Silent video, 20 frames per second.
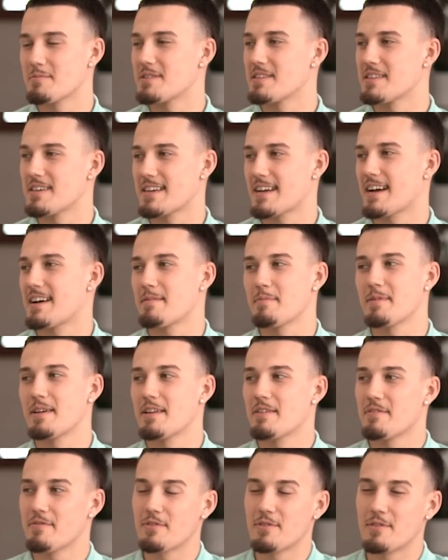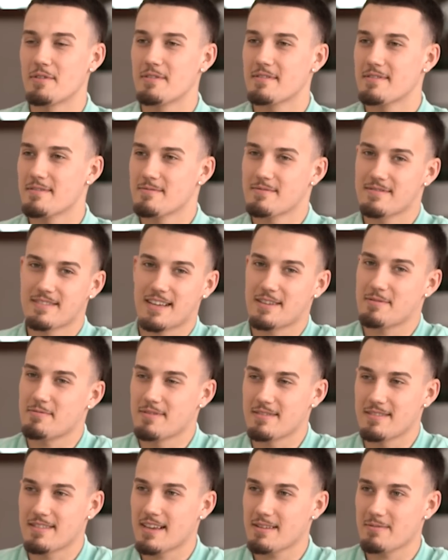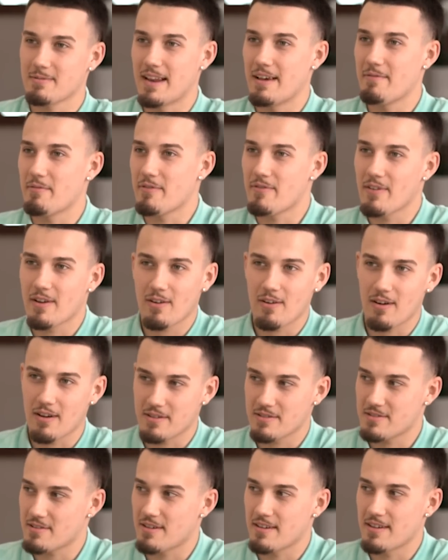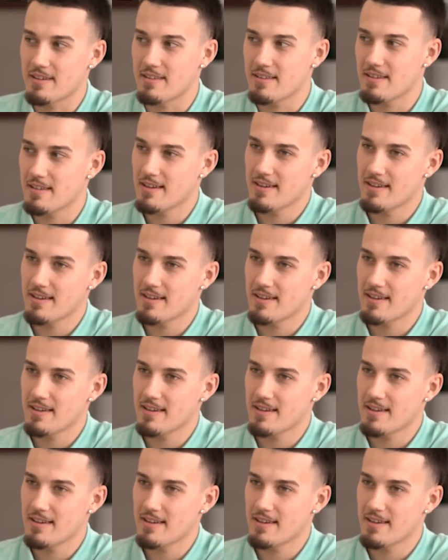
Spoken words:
up to the academy, and I thought that's when everything kind of started